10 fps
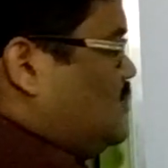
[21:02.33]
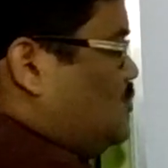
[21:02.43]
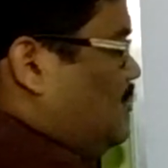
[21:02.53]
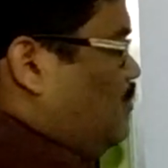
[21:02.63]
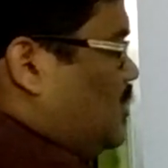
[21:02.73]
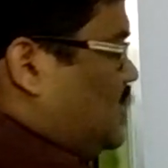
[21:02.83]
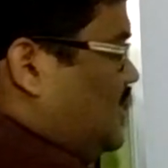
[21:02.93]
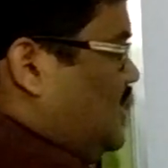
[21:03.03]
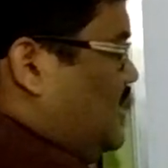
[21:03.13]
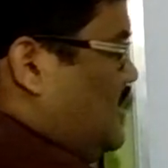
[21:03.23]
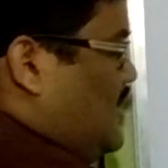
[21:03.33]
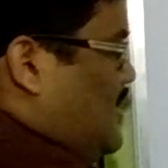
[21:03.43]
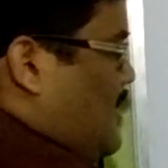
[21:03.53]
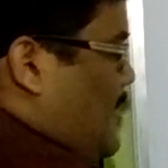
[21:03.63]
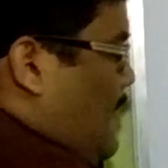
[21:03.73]
these two important things.
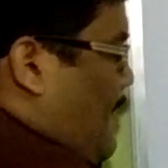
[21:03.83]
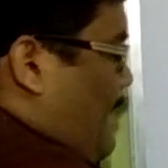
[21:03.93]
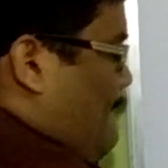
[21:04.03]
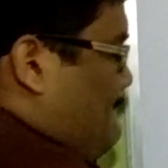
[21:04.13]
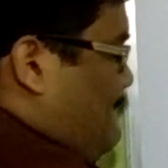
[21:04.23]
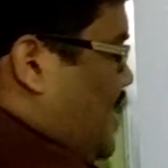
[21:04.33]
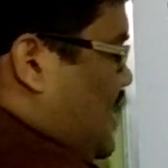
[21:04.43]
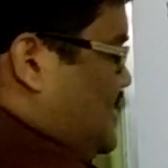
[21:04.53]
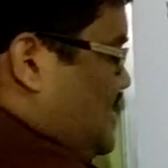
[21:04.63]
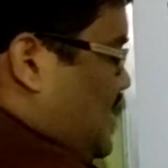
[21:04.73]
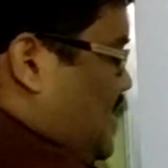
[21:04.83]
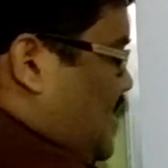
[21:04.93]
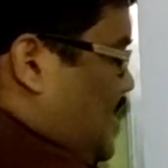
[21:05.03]
Basic